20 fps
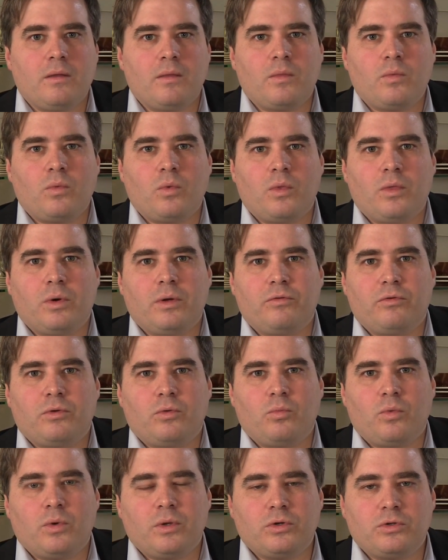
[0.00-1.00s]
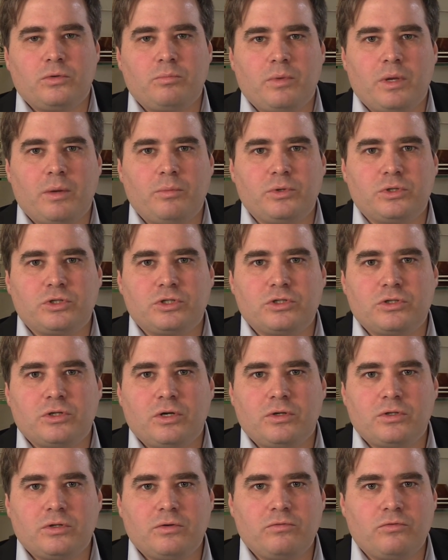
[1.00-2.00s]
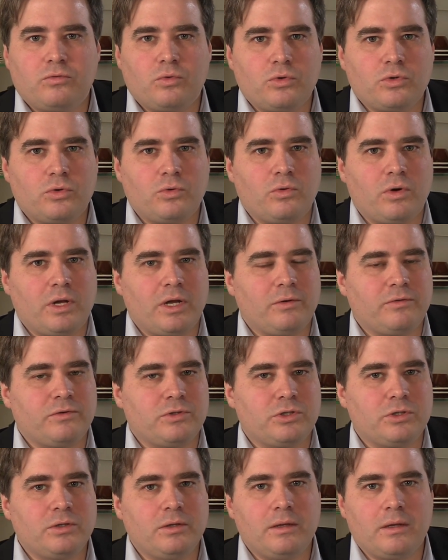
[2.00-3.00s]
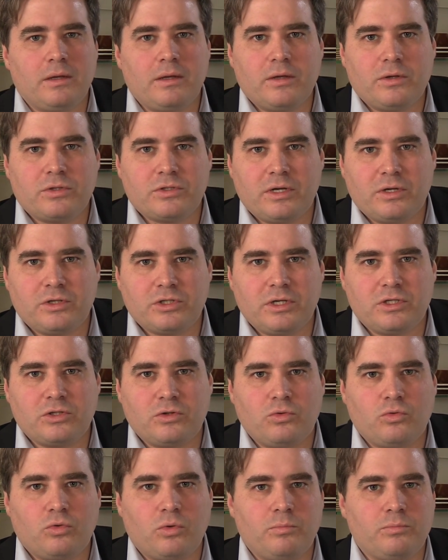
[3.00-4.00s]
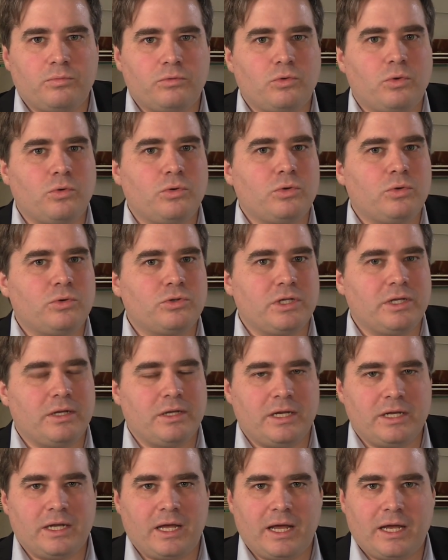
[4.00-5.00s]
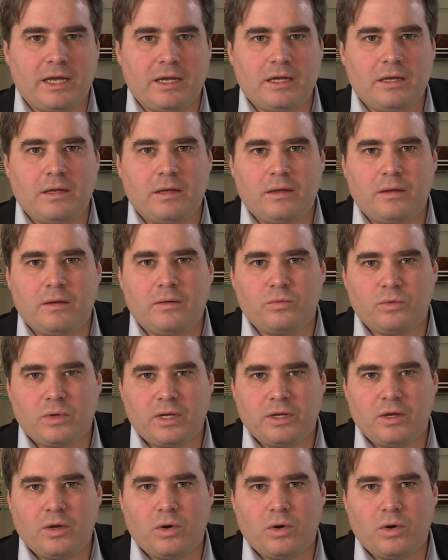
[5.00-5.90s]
or if you want to publish certain photographs, such as group photos and the like, where the